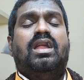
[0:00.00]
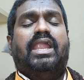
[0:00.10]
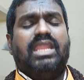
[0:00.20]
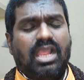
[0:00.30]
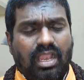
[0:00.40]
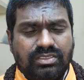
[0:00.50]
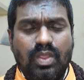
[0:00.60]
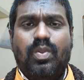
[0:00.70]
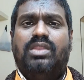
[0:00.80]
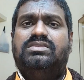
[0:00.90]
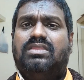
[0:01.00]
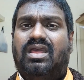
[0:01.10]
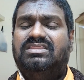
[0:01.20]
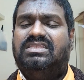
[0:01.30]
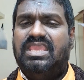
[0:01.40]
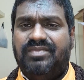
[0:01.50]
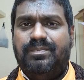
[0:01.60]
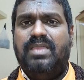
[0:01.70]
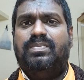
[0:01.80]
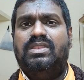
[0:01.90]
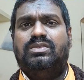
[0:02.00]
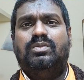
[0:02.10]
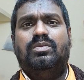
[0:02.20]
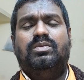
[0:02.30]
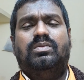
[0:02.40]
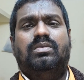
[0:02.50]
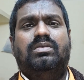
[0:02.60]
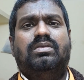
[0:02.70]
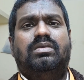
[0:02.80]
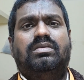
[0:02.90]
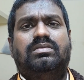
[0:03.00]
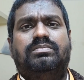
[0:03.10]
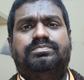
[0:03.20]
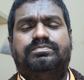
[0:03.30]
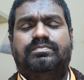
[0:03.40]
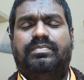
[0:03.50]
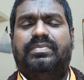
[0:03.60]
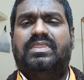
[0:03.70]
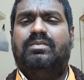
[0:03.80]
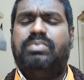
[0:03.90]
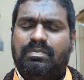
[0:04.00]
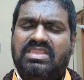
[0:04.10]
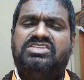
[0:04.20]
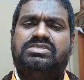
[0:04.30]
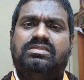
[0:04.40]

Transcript: And I also want the TV people to publish